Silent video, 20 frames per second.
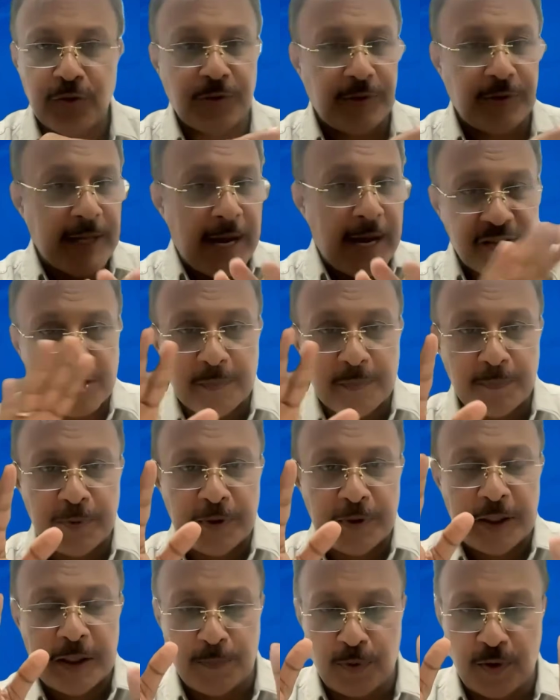So that
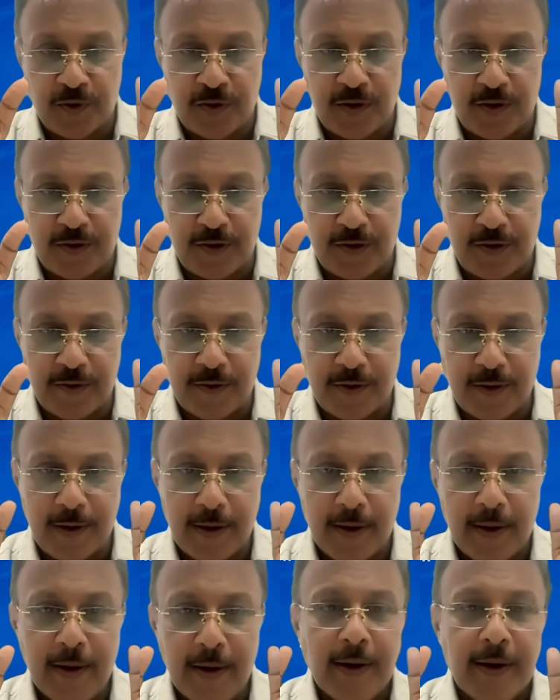simple the process is.
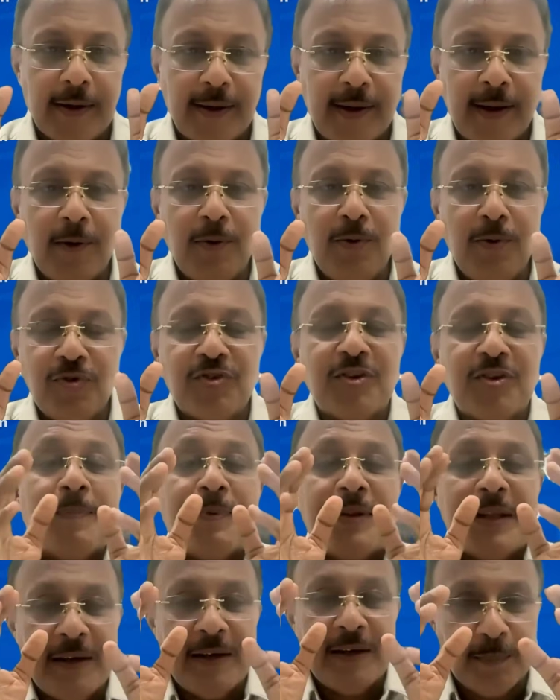Now,
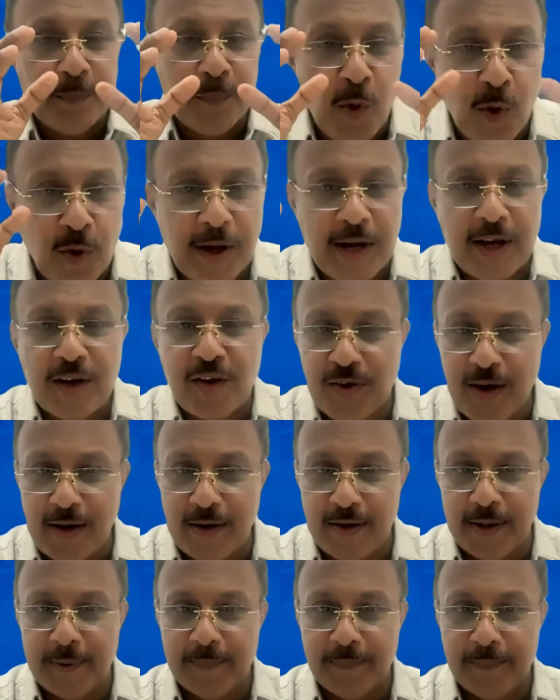something more
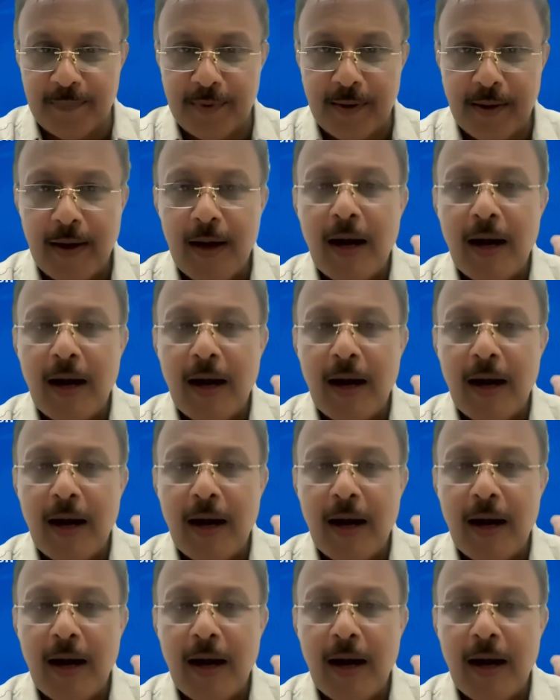exciting.